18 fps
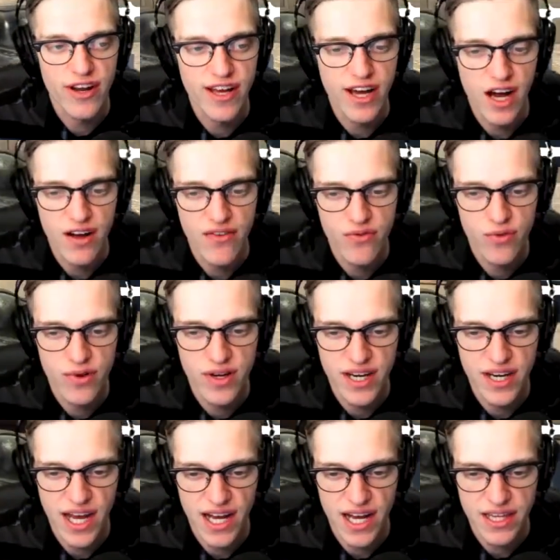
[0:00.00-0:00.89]
off, we're going to
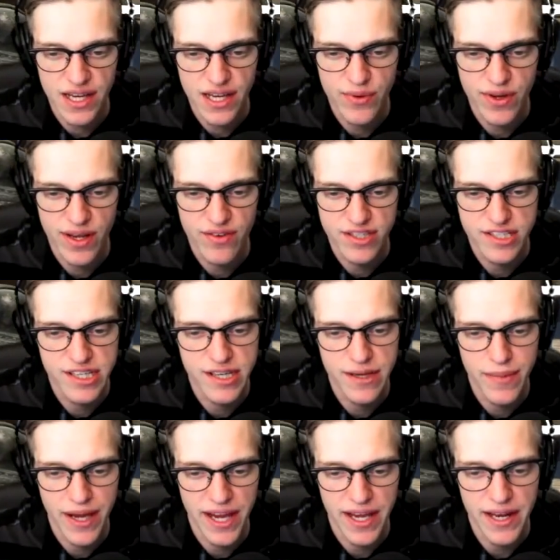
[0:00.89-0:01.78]
act like we have a
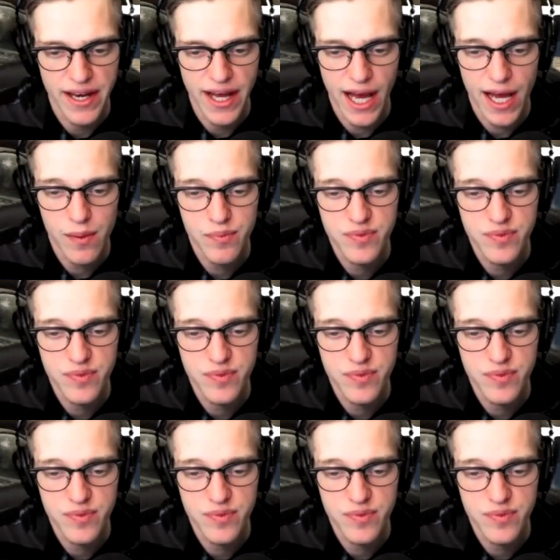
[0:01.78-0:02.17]
teammate in apps,